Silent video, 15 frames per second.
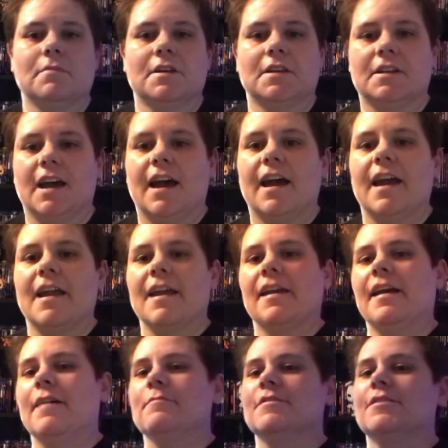but I
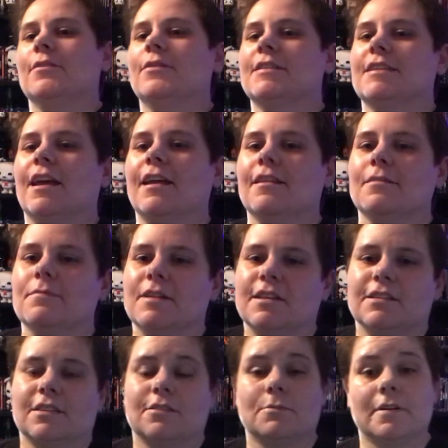am so excited
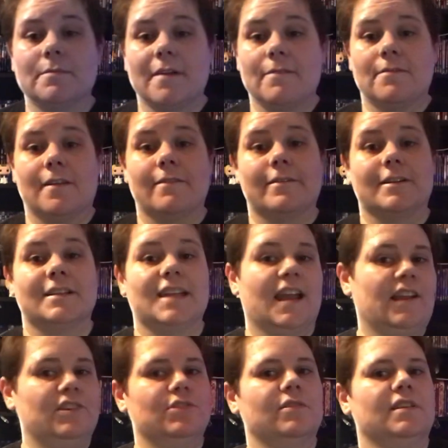because it's one of my favorite
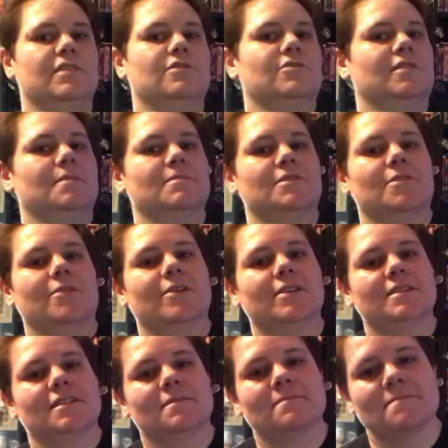Tangerine Dream
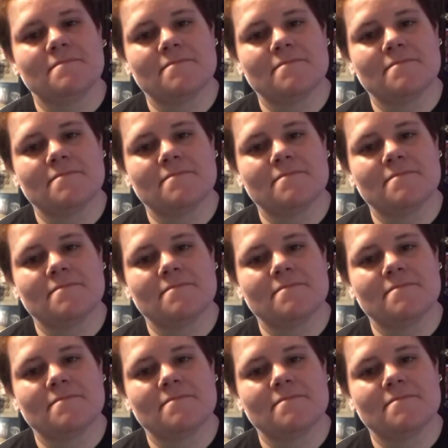scores.